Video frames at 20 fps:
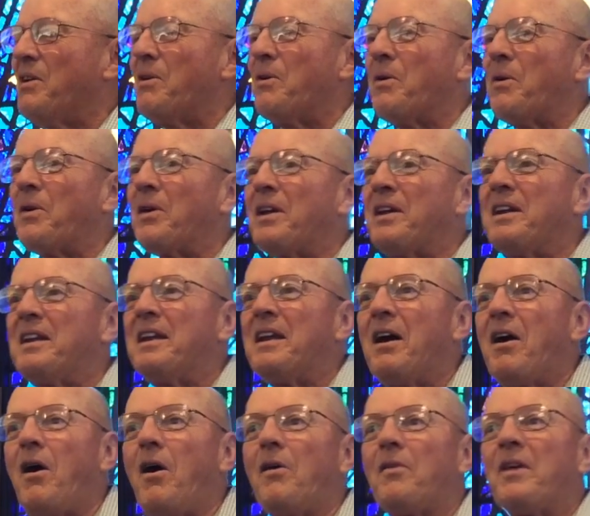or
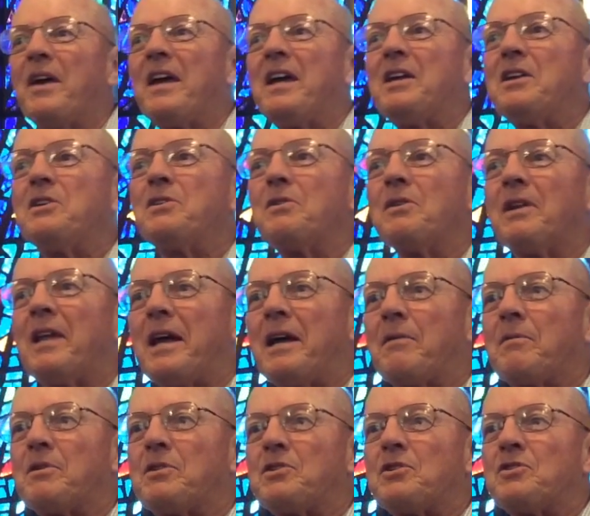in all the Hindu
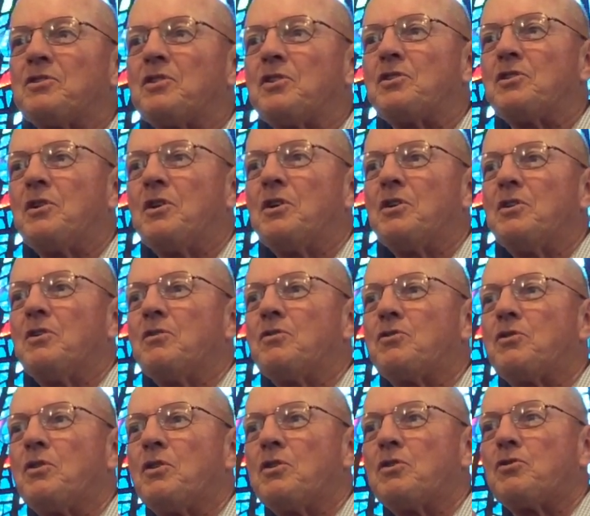languages
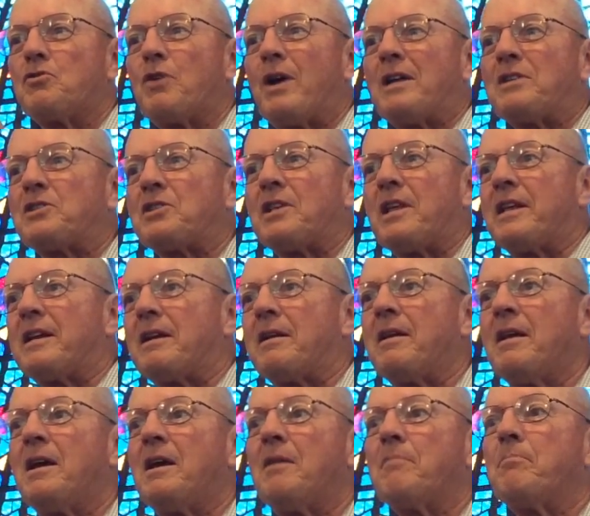you'd translate it,
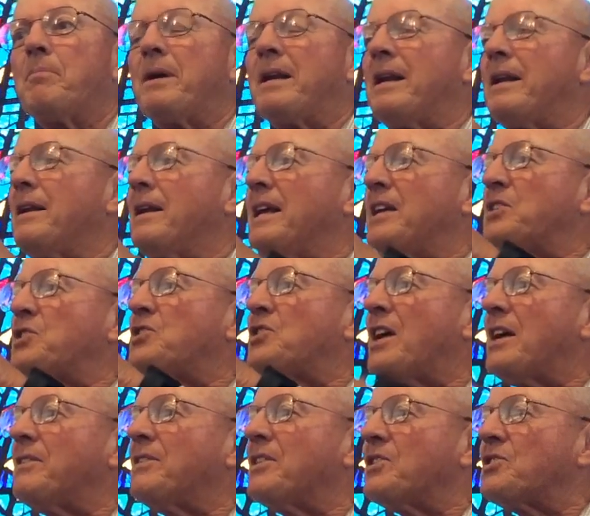but it's
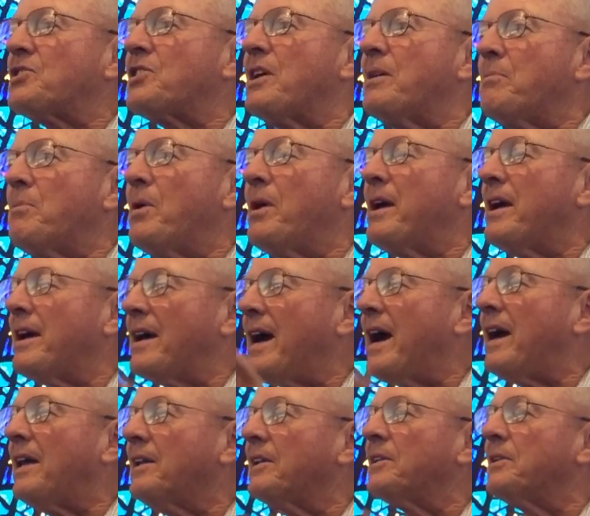said the same way,
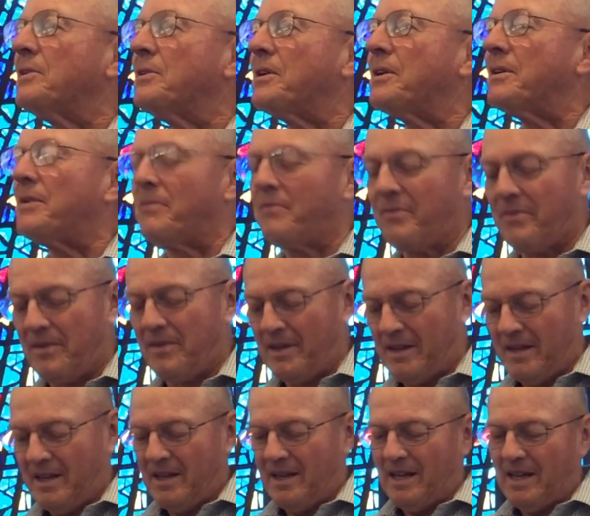hallelujah.
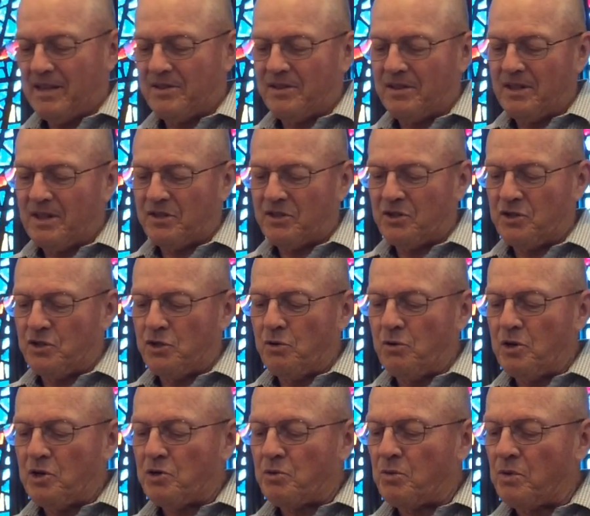This
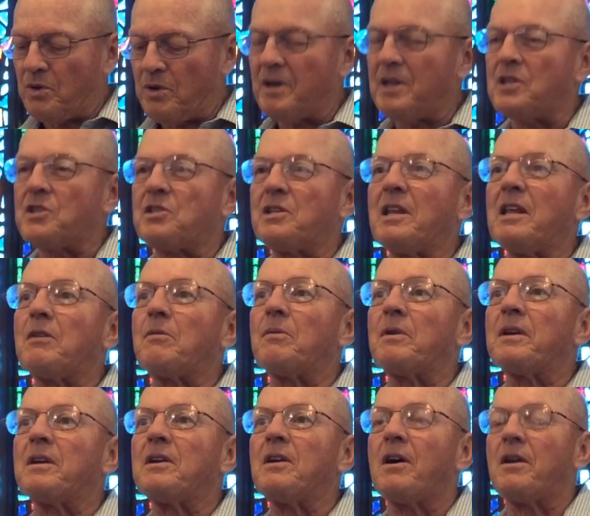Jewish word has
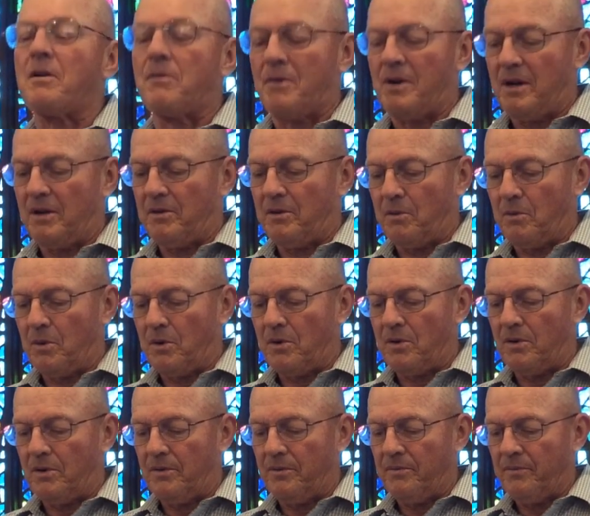literally gone around the
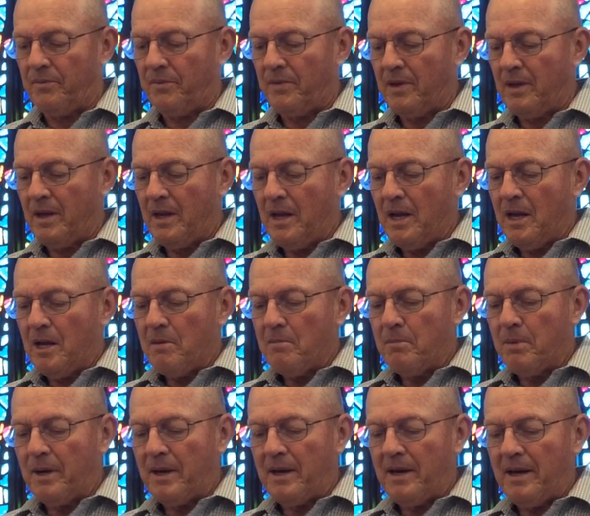world.
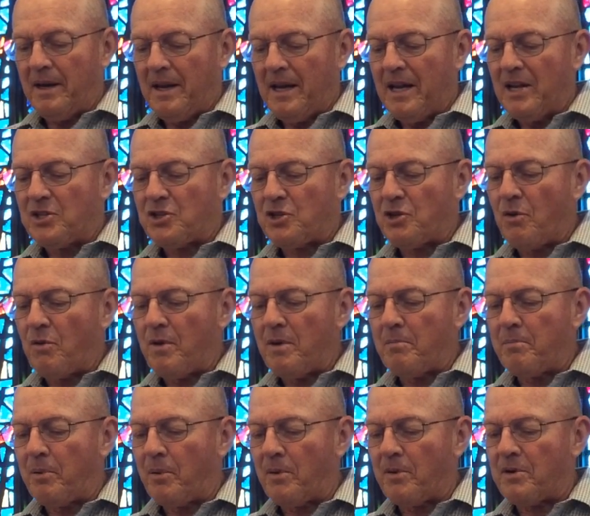But it's so
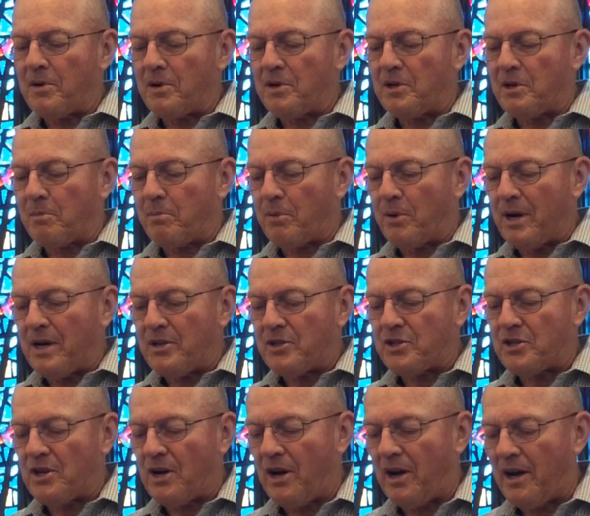important to
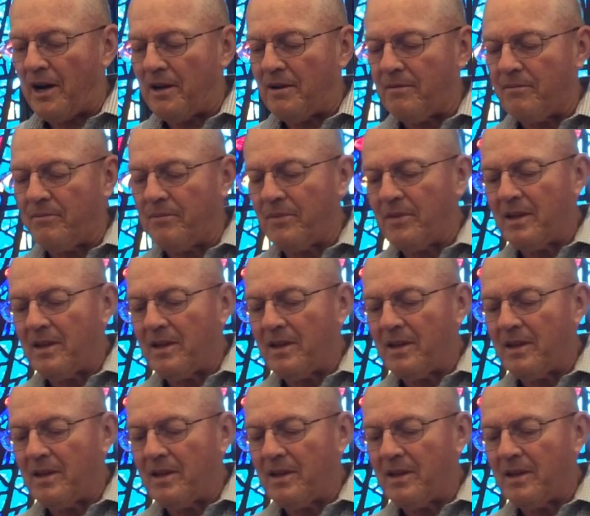praise God,